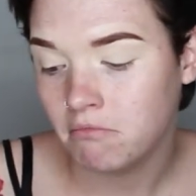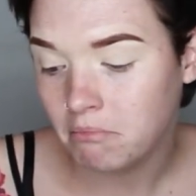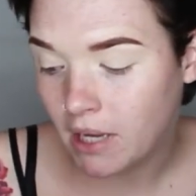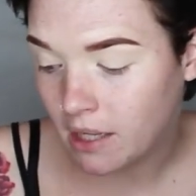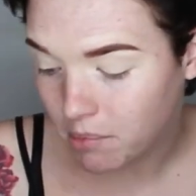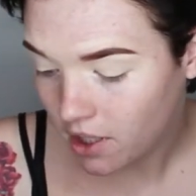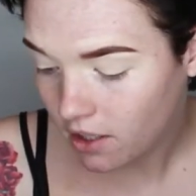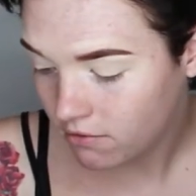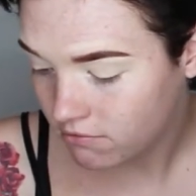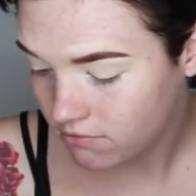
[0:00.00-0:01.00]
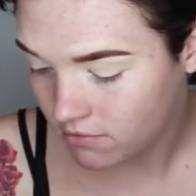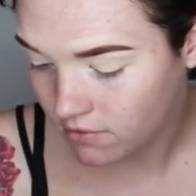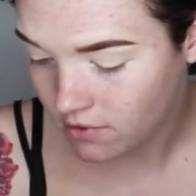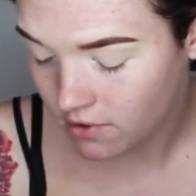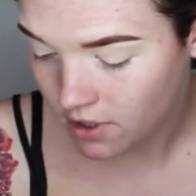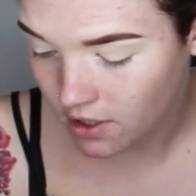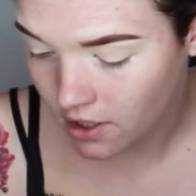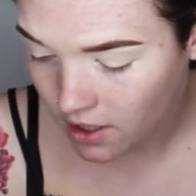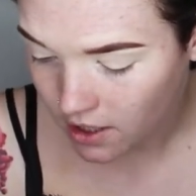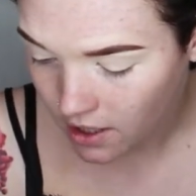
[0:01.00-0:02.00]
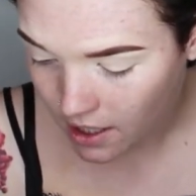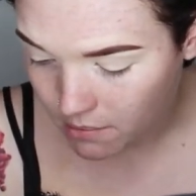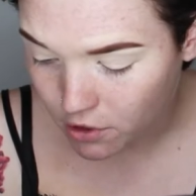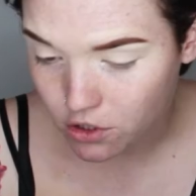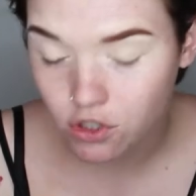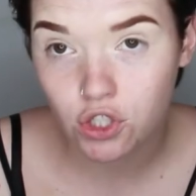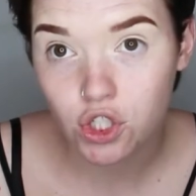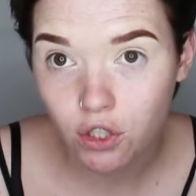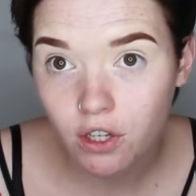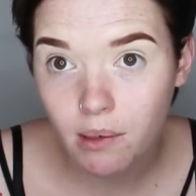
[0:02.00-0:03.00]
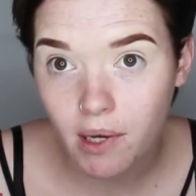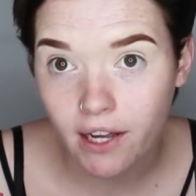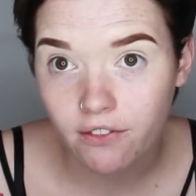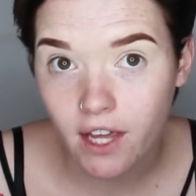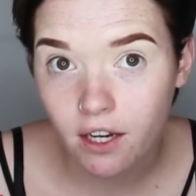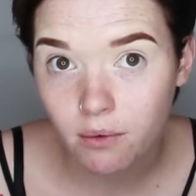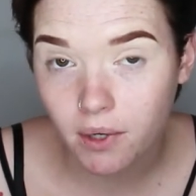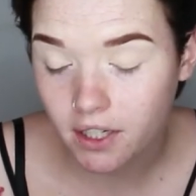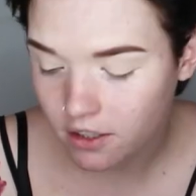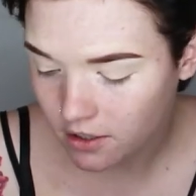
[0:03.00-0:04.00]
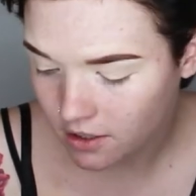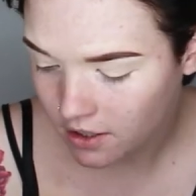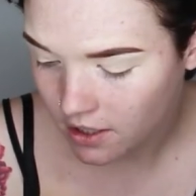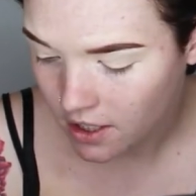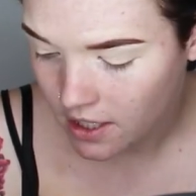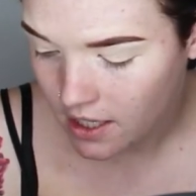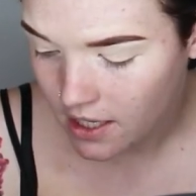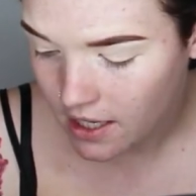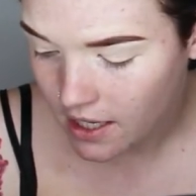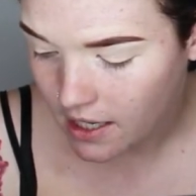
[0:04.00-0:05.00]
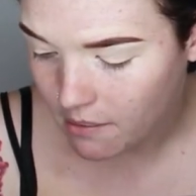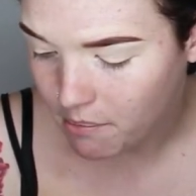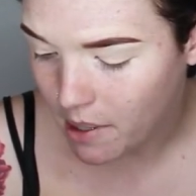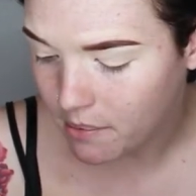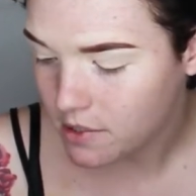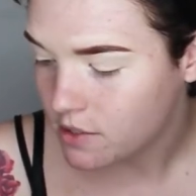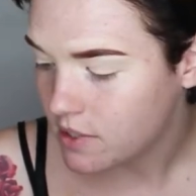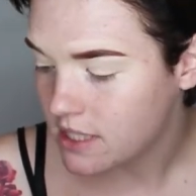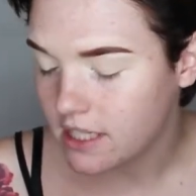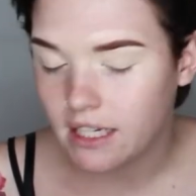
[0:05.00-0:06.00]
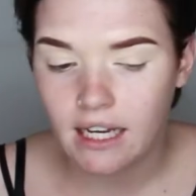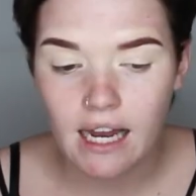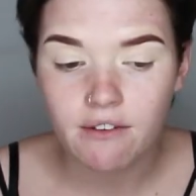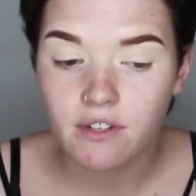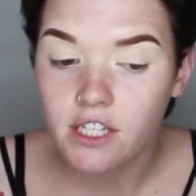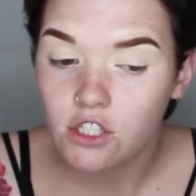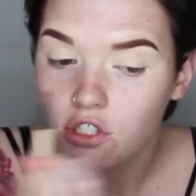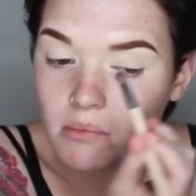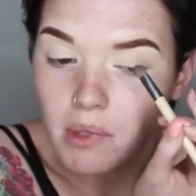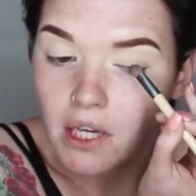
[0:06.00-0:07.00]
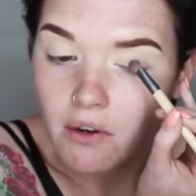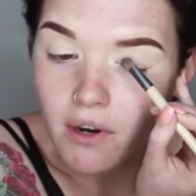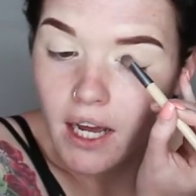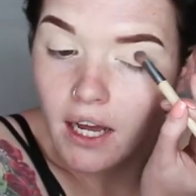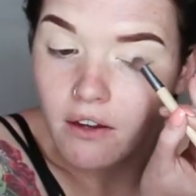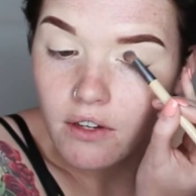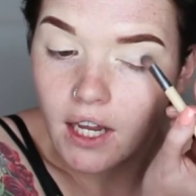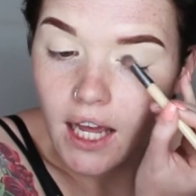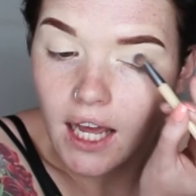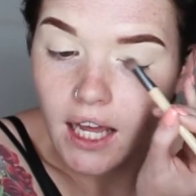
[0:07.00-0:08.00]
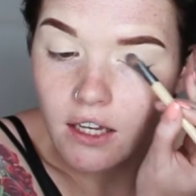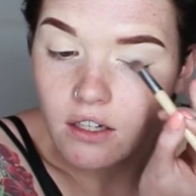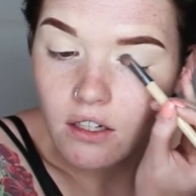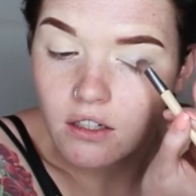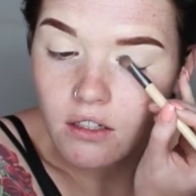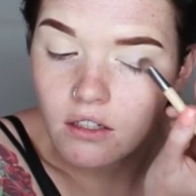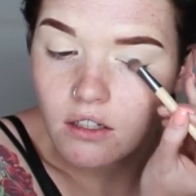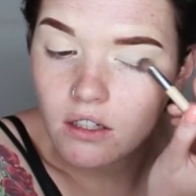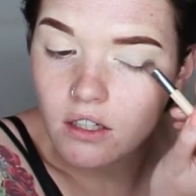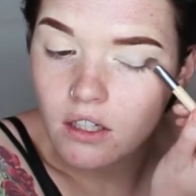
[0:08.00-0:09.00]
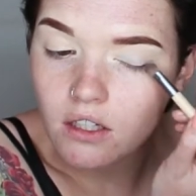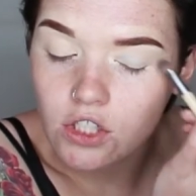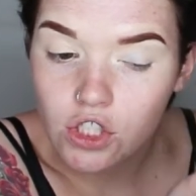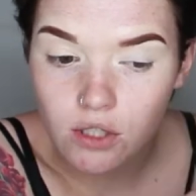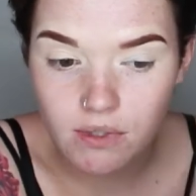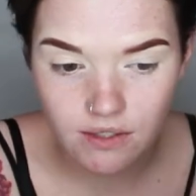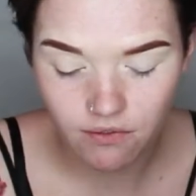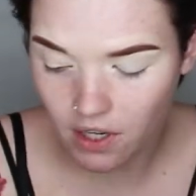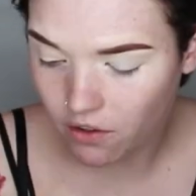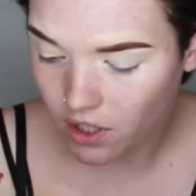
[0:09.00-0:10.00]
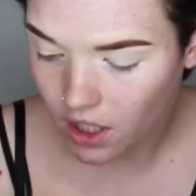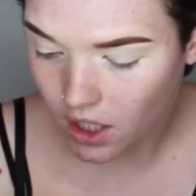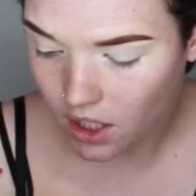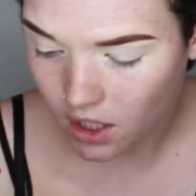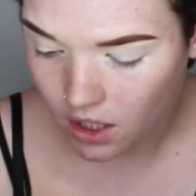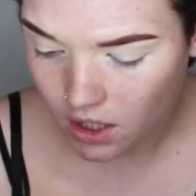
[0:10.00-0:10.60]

Maybe. I'm not too sure about that one. Bubbles was lovely to be around and she was very